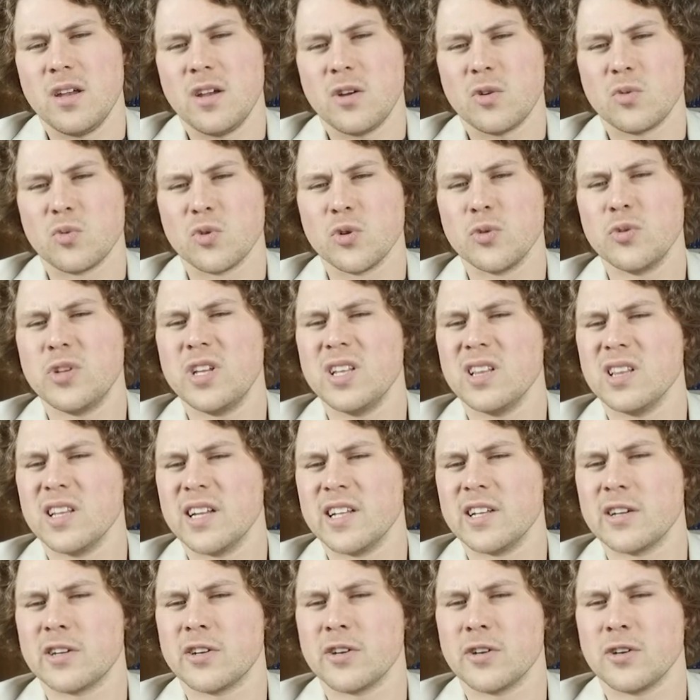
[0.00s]
Rudy
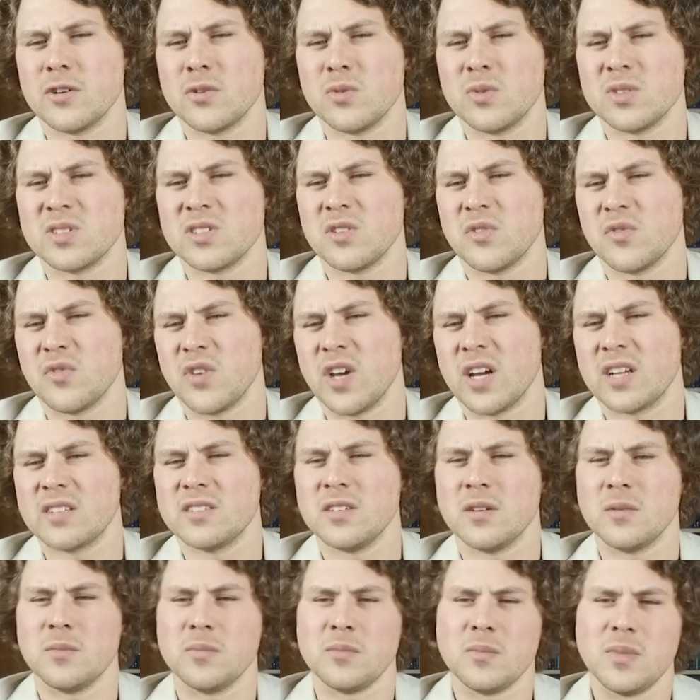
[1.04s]
Linnekar was the
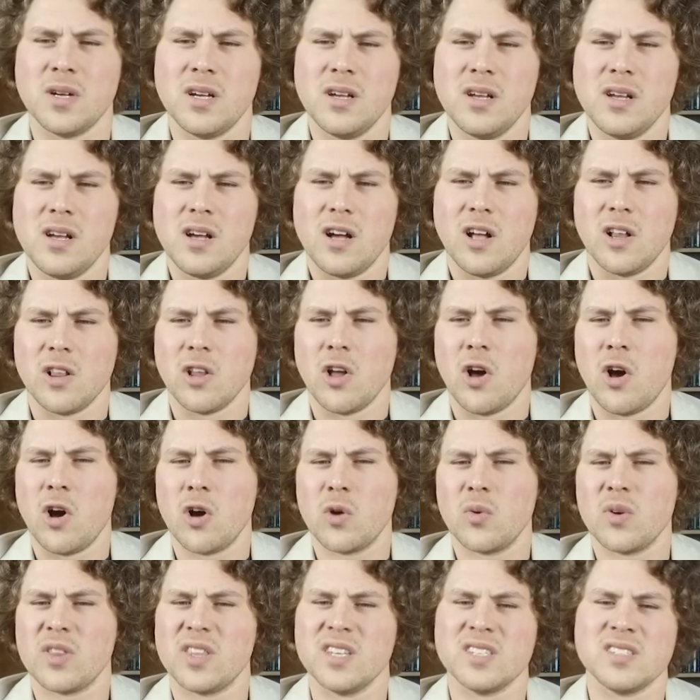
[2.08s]
victim,
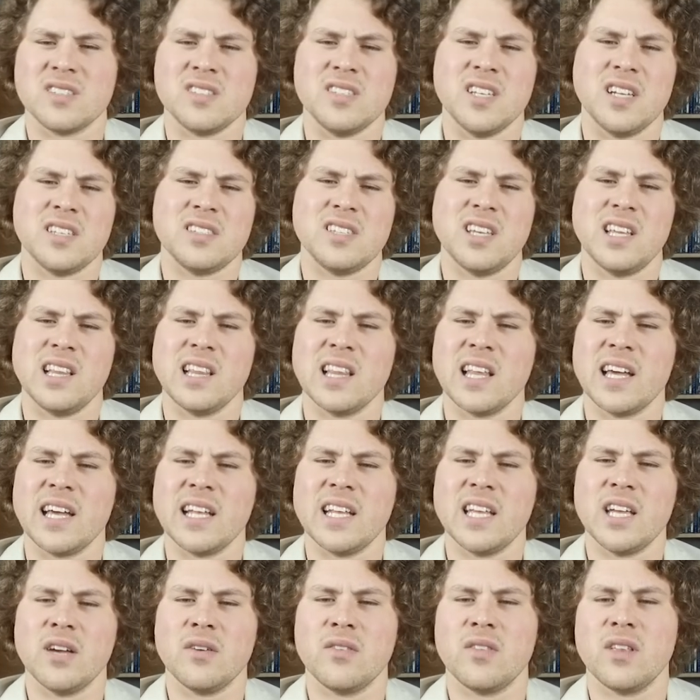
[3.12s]
along with his ditzy
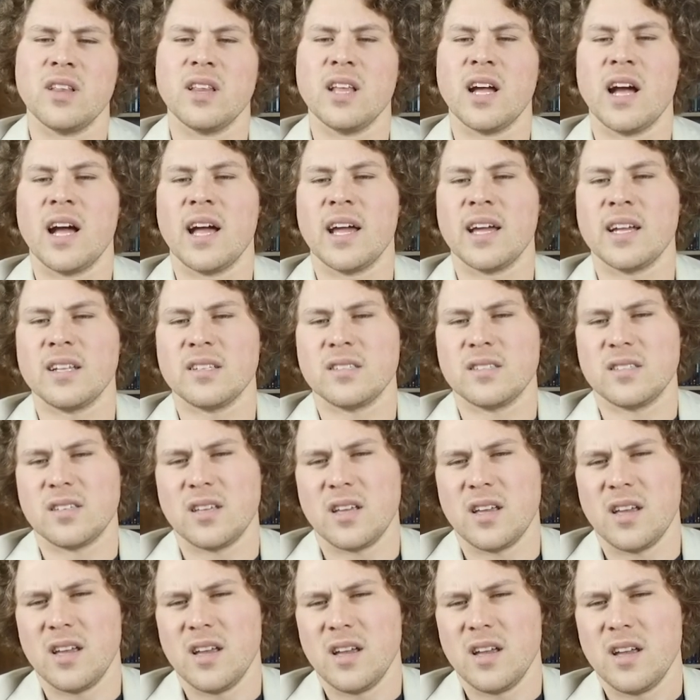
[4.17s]
lady of the night.
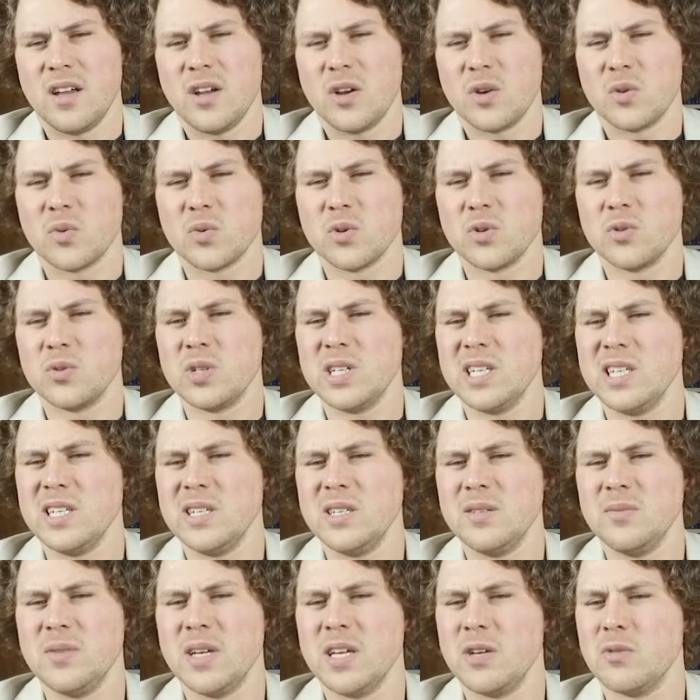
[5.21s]

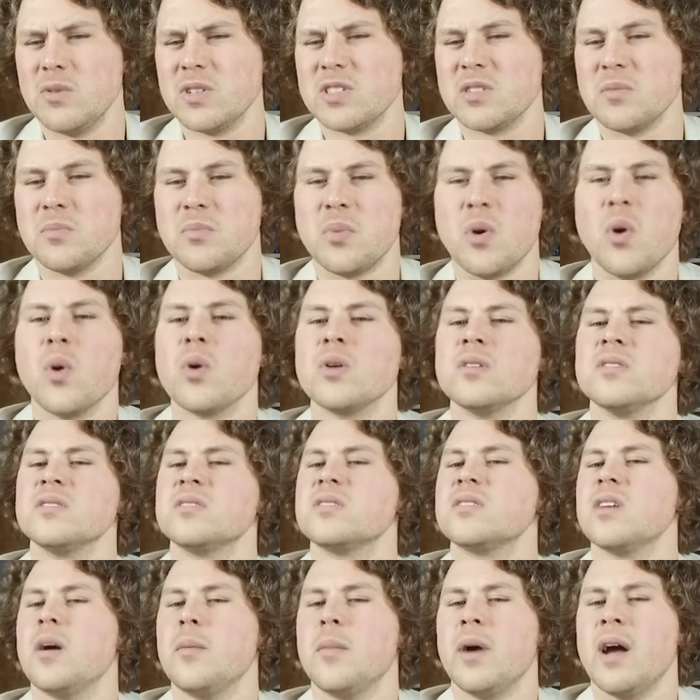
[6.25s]
Rudy, he was important
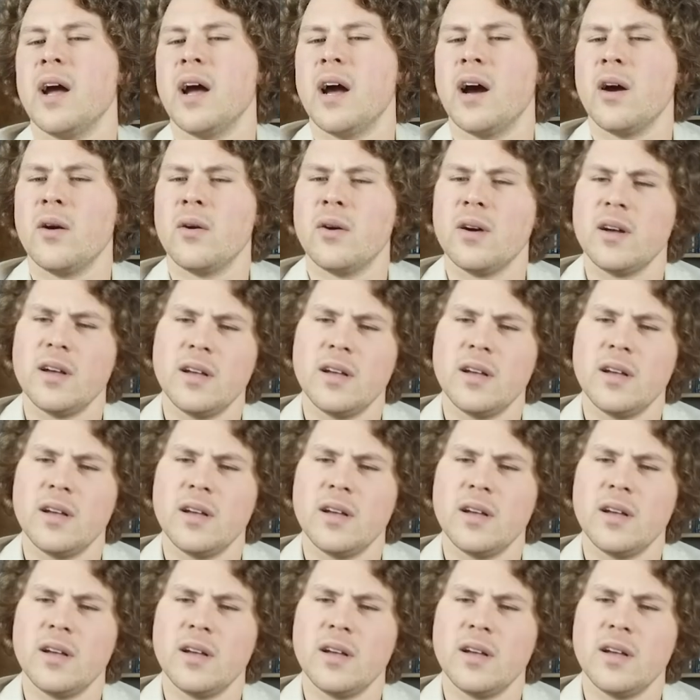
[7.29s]
somehow.